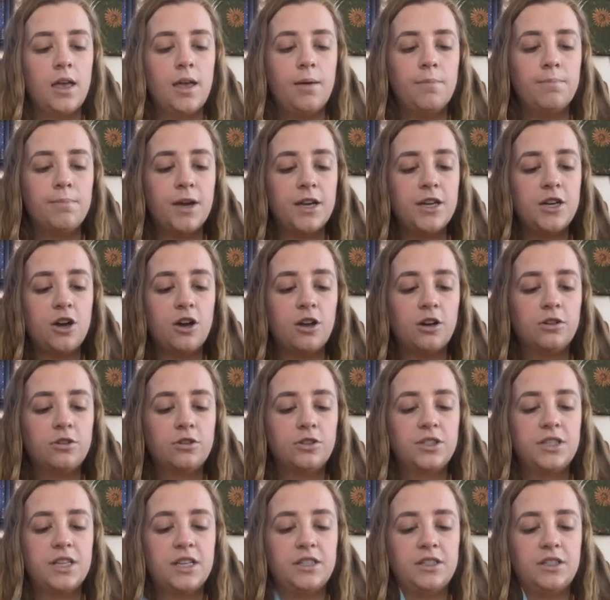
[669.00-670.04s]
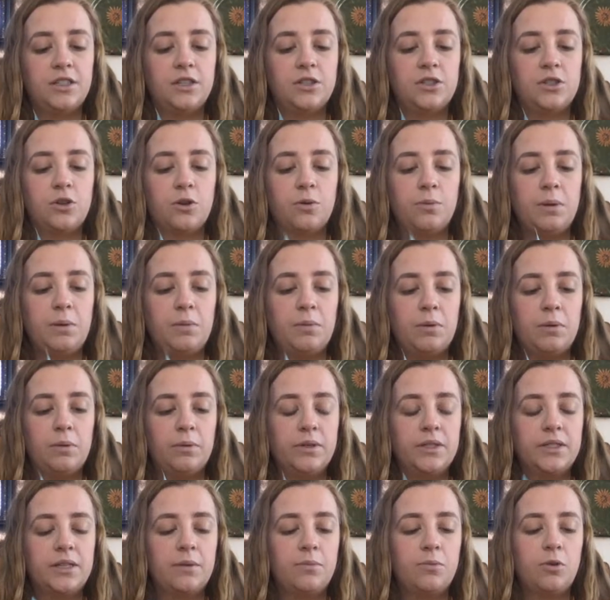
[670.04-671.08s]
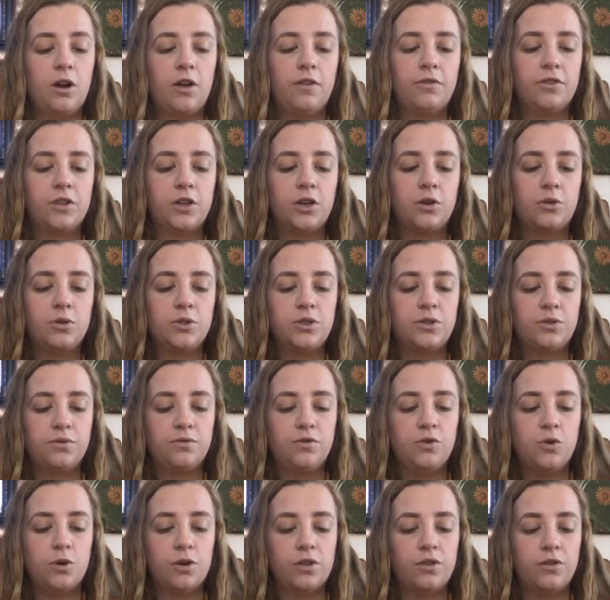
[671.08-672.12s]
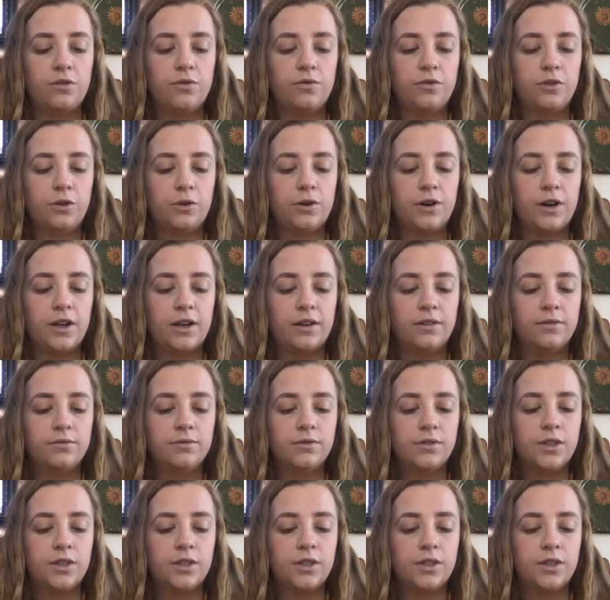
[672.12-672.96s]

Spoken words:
My nautical senses told me we were somewhere off the coast of northern Florida.